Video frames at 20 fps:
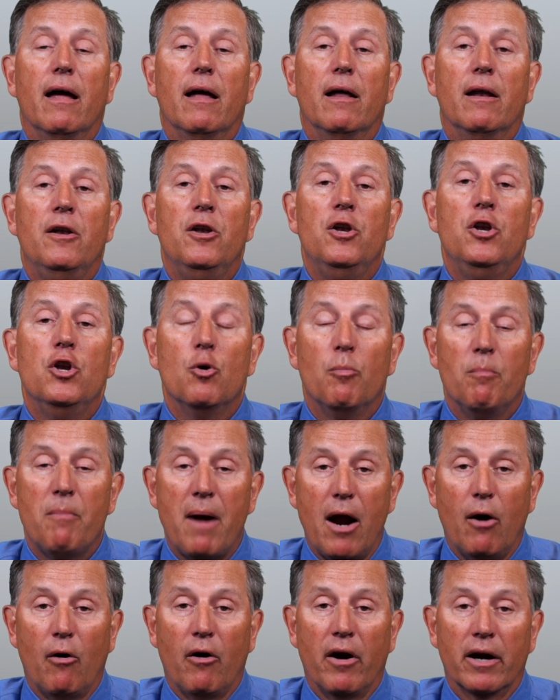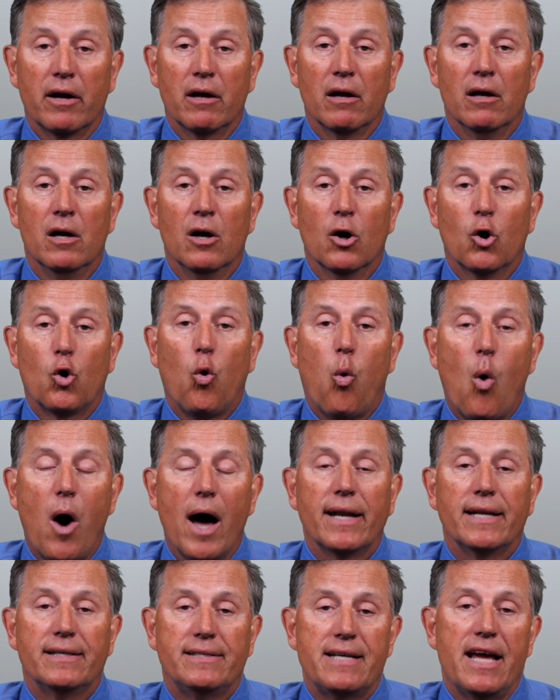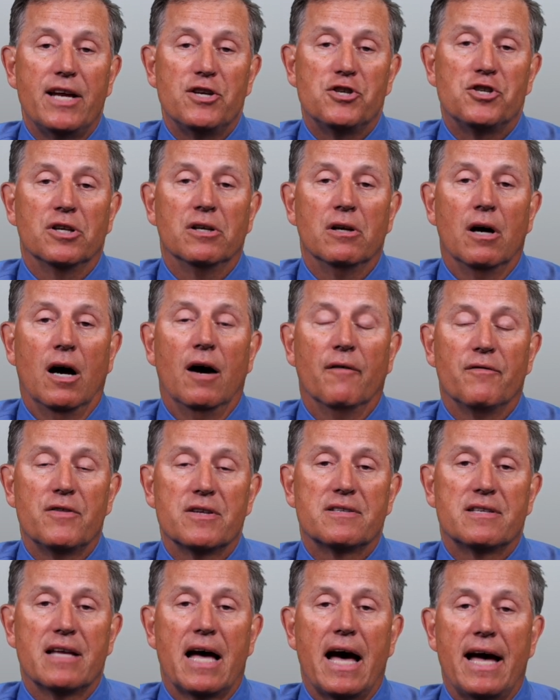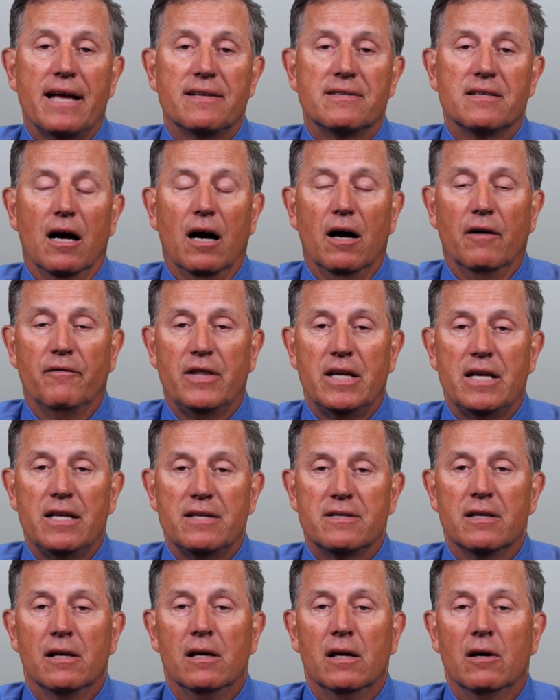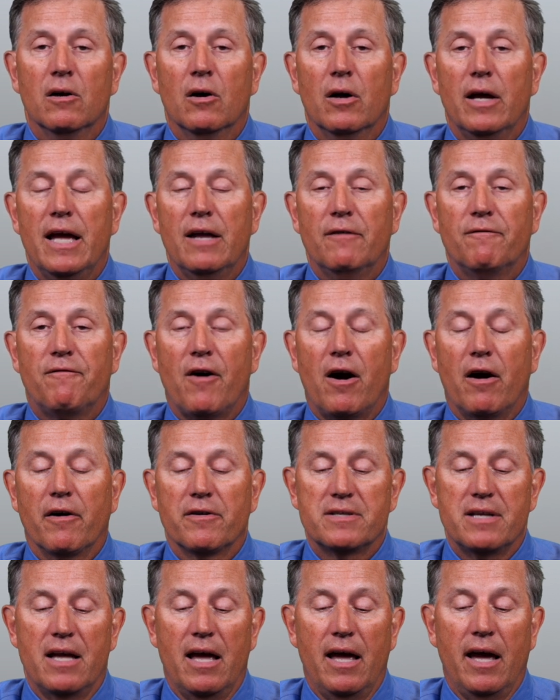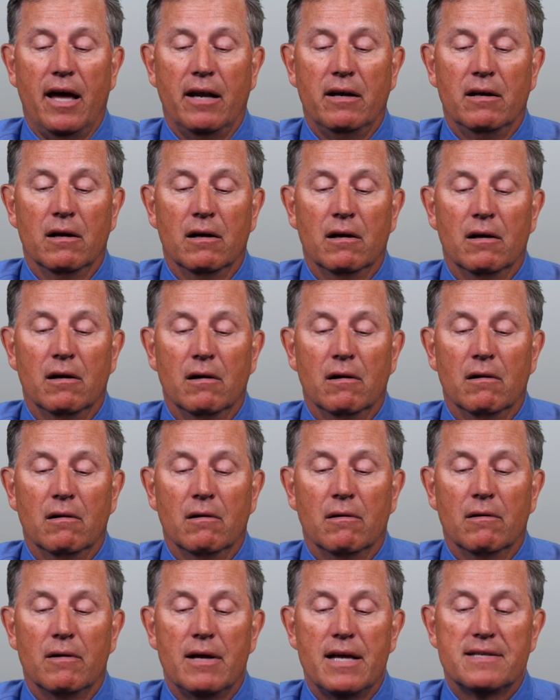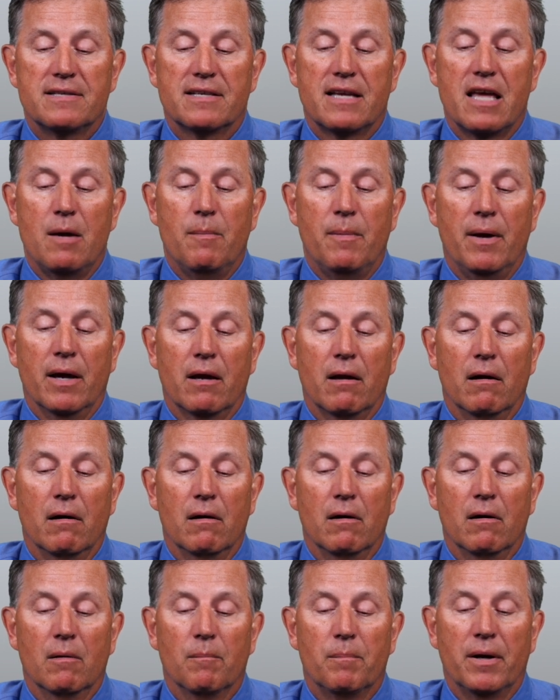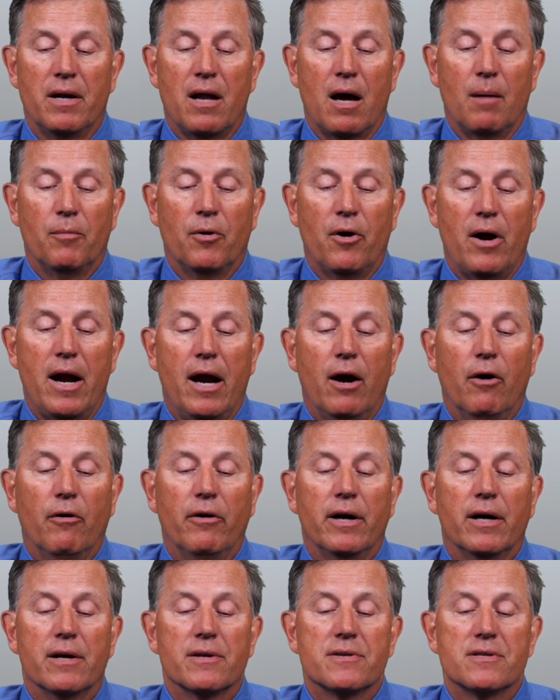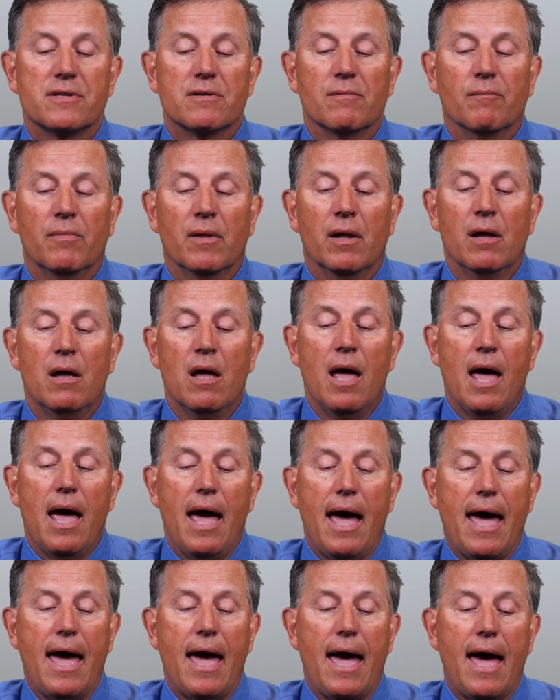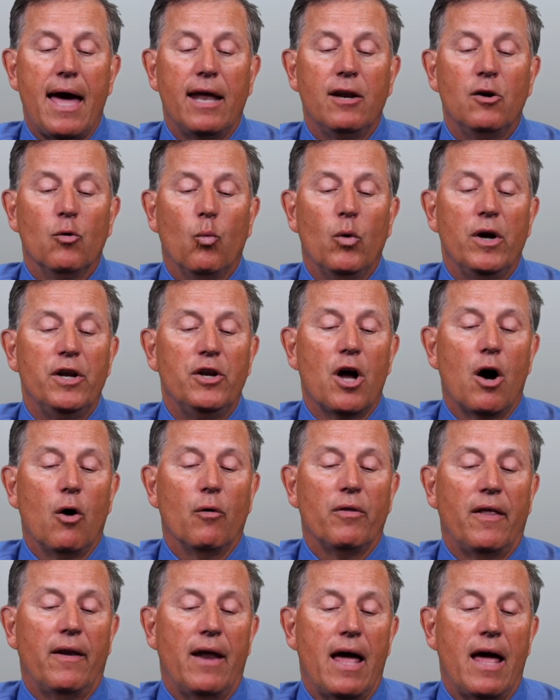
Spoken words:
numeric quantitation of the size of these infarcts and ischemic penumbra areas. And we know that